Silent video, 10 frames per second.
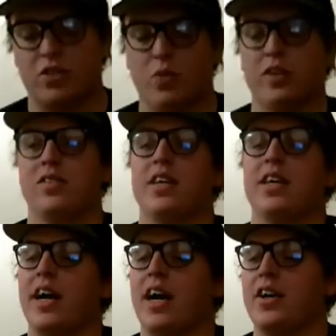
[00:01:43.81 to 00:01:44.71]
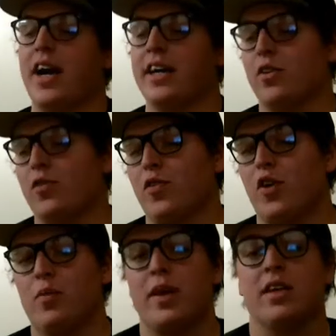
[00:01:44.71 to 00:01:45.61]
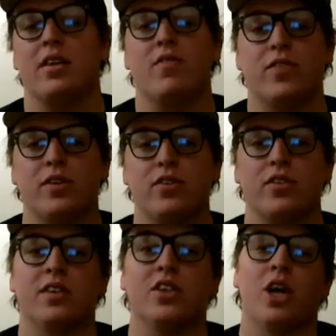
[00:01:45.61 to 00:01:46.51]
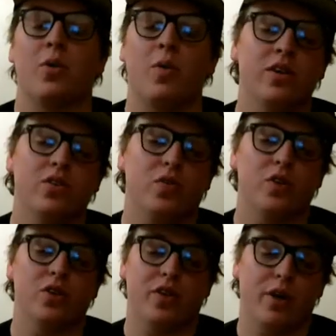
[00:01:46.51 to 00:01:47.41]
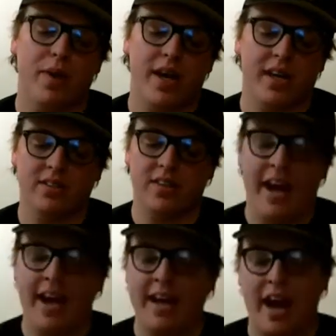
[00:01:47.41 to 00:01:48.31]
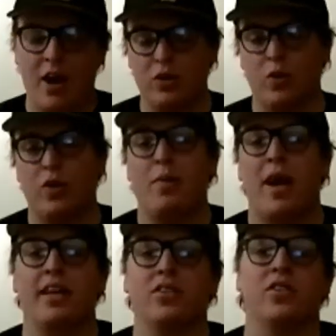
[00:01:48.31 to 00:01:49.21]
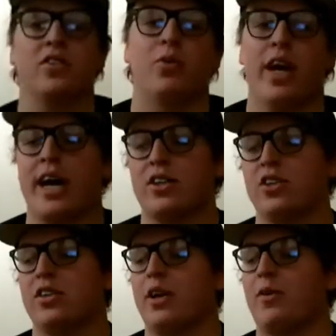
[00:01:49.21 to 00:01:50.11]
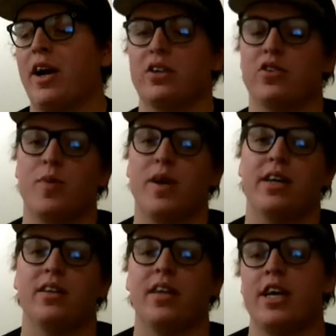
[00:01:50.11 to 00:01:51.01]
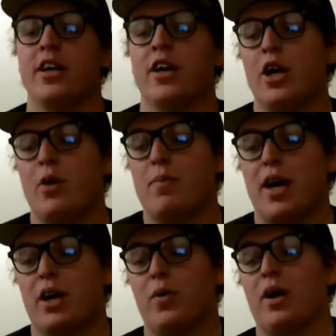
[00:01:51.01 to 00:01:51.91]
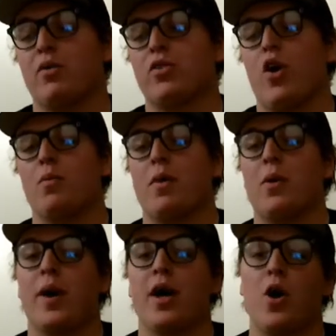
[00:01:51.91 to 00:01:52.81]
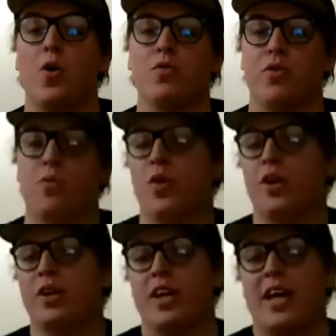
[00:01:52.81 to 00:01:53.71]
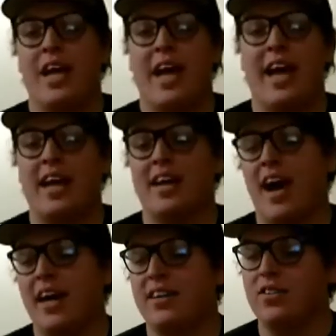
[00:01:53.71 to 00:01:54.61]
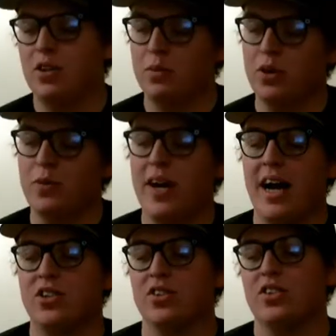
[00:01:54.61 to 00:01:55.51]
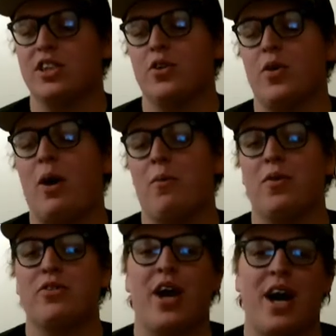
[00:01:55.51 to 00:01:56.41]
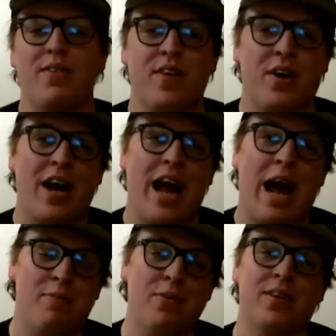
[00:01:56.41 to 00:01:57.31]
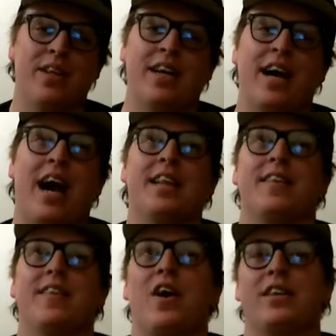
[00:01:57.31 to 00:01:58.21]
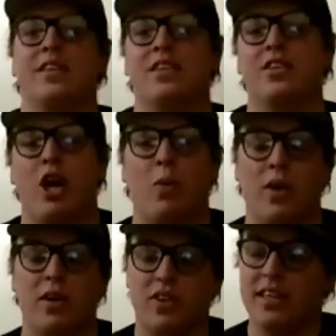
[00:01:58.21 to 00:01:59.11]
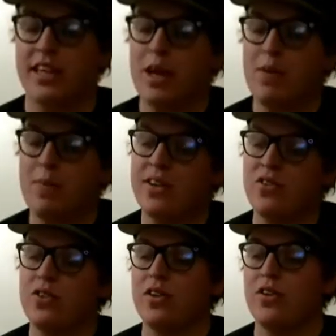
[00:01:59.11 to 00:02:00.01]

was the 9th overall pick, the first of the Jaguars' first-round picks. And I recorded my instant reaction. They were actually making the pick when I was on my way home from work, and I had a similar reaction to you. I was not very happy with it. I thought that the Jaguars kind of came into the